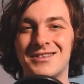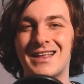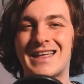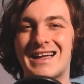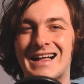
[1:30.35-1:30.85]

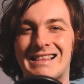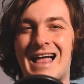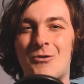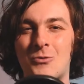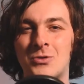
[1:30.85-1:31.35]
like a
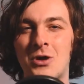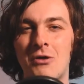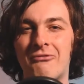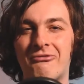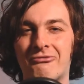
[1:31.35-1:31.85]
clown
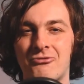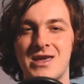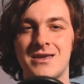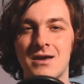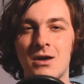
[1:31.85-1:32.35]

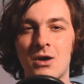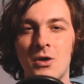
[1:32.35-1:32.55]
freak.